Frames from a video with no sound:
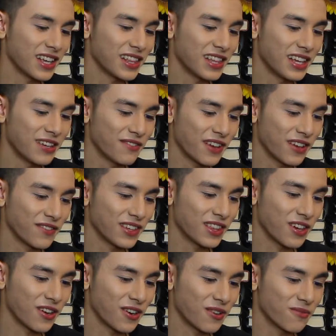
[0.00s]
I love having
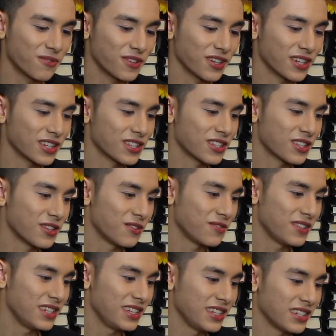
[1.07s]
the artwork. It's so
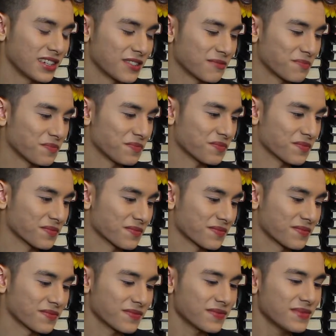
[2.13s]
neat.
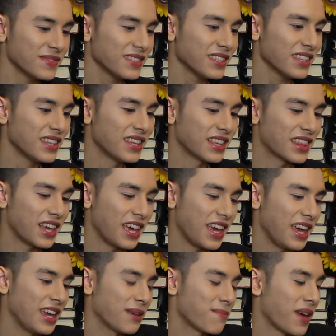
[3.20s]
Like the
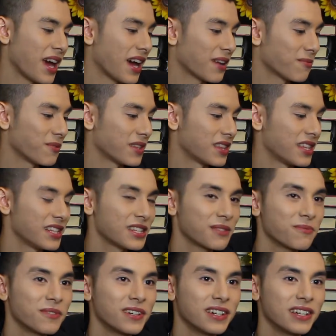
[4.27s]
hangman with
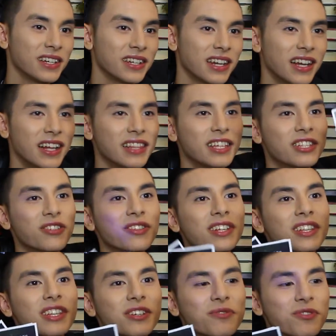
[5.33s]
this one. These are
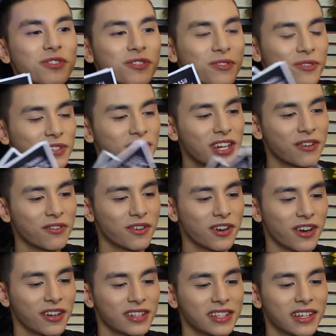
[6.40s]
like literal cool tarot
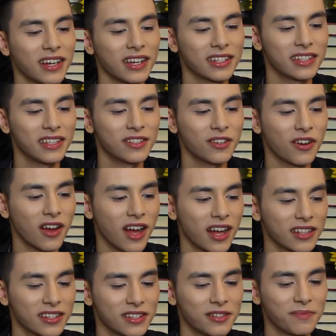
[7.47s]
cards, guys. These are
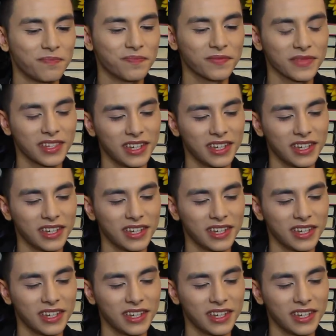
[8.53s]
awesome.